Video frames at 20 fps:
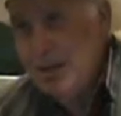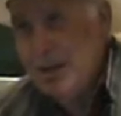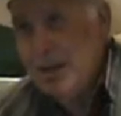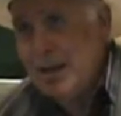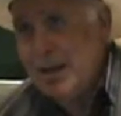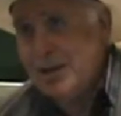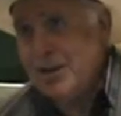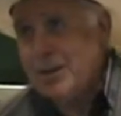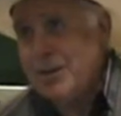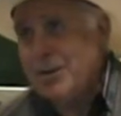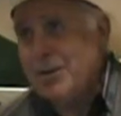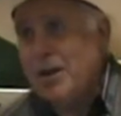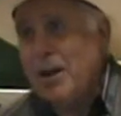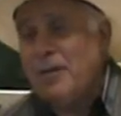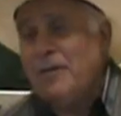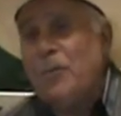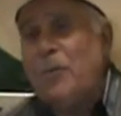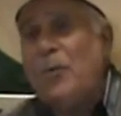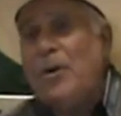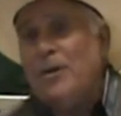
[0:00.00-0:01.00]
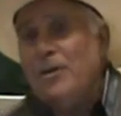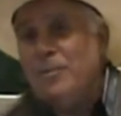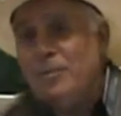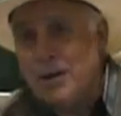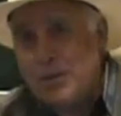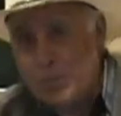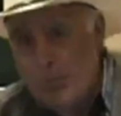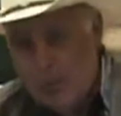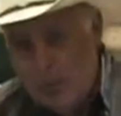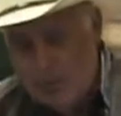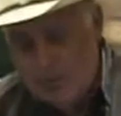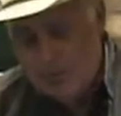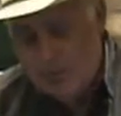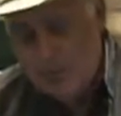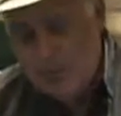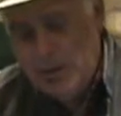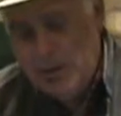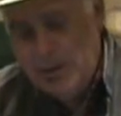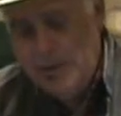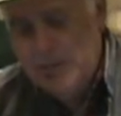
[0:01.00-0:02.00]
and never will be one of
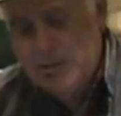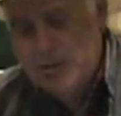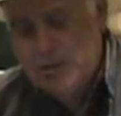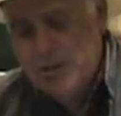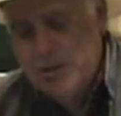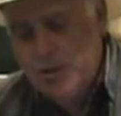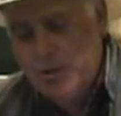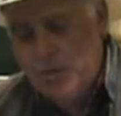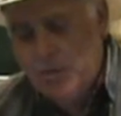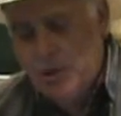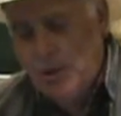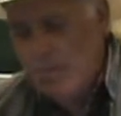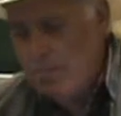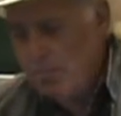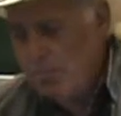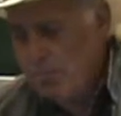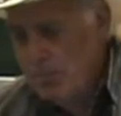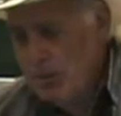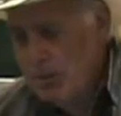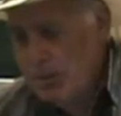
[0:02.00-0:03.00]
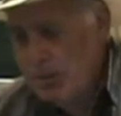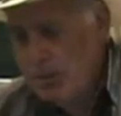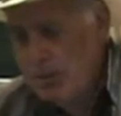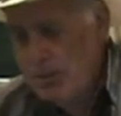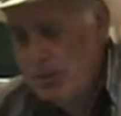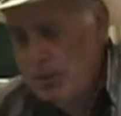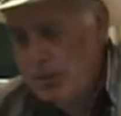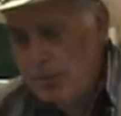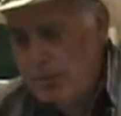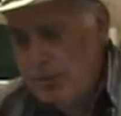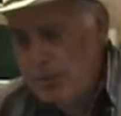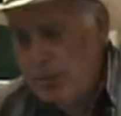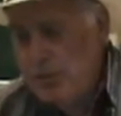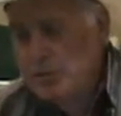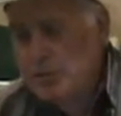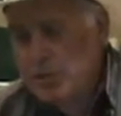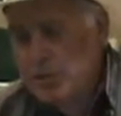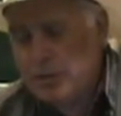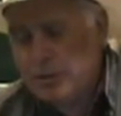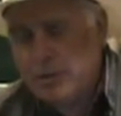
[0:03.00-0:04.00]
them. But let me tell you what they're
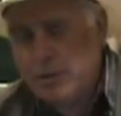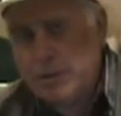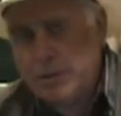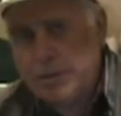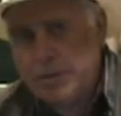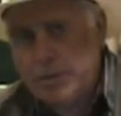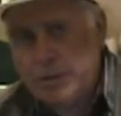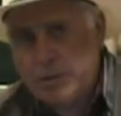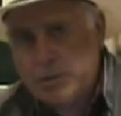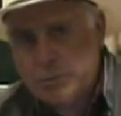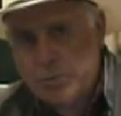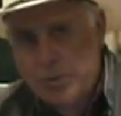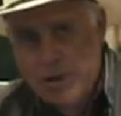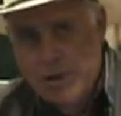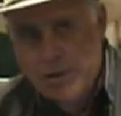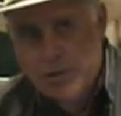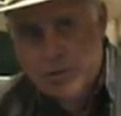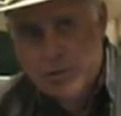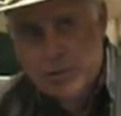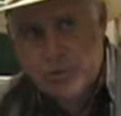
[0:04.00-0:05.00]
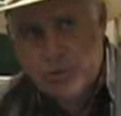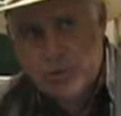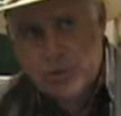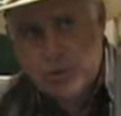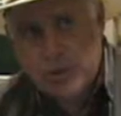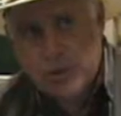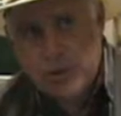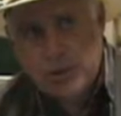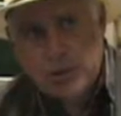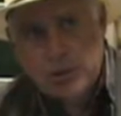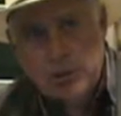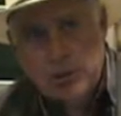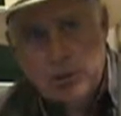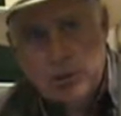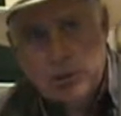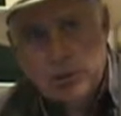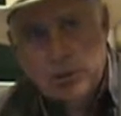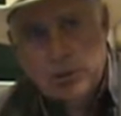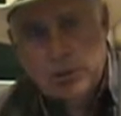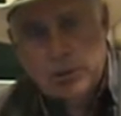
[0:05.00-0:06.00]
teaching these pastors
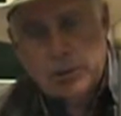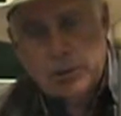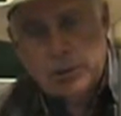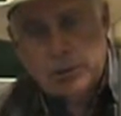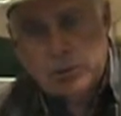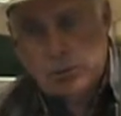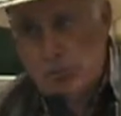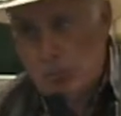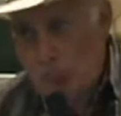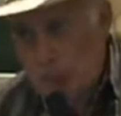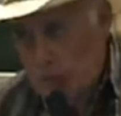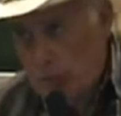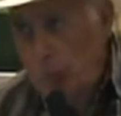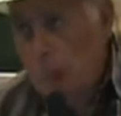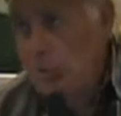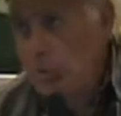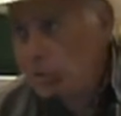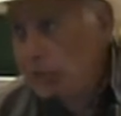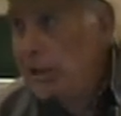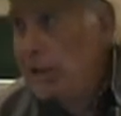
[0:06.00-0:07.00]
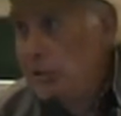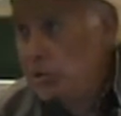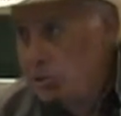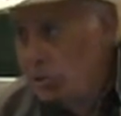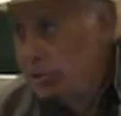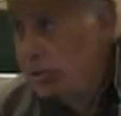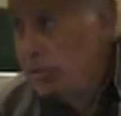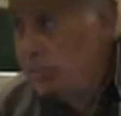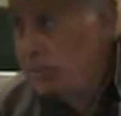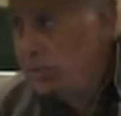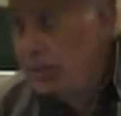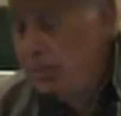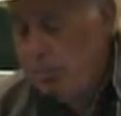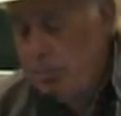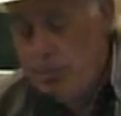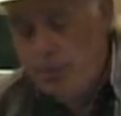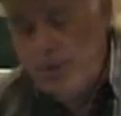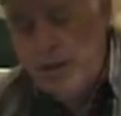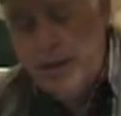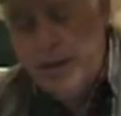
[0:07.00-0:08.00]
to teach the
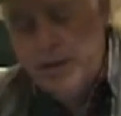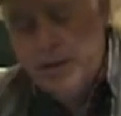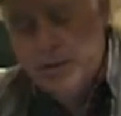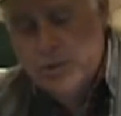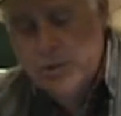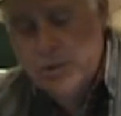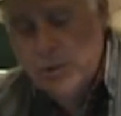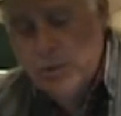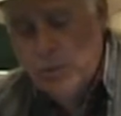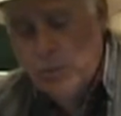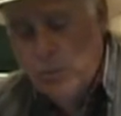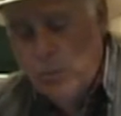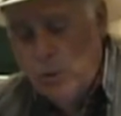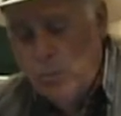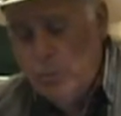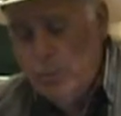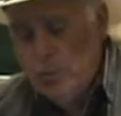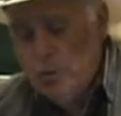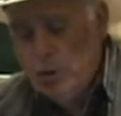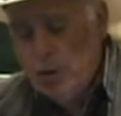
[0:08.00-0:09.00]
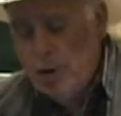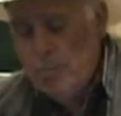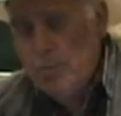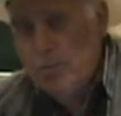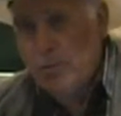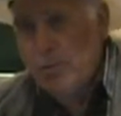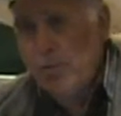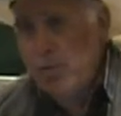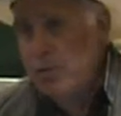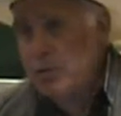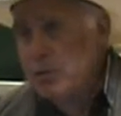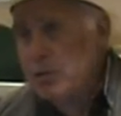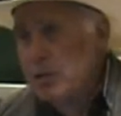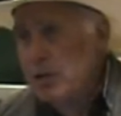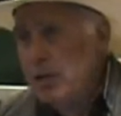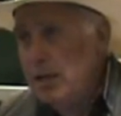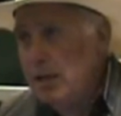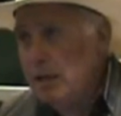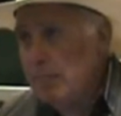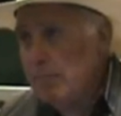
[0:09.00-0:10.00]
people, and that is Romans chapter
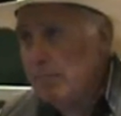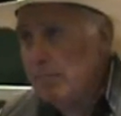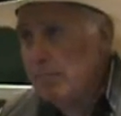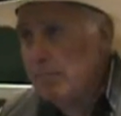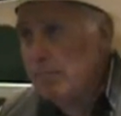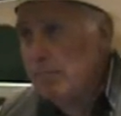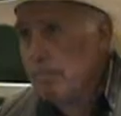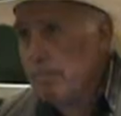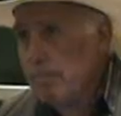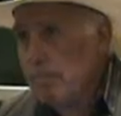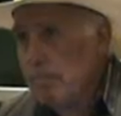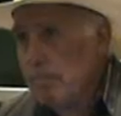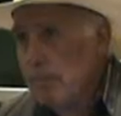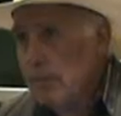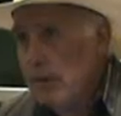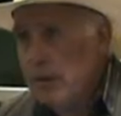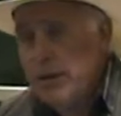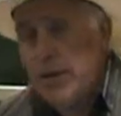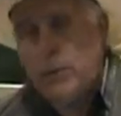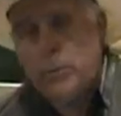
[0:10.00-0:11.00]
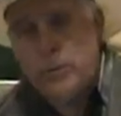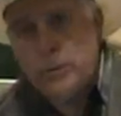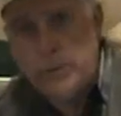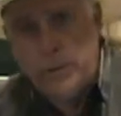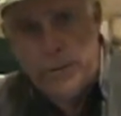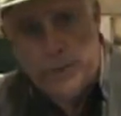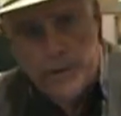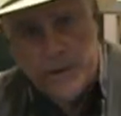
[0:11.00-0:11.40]
13. Now, when we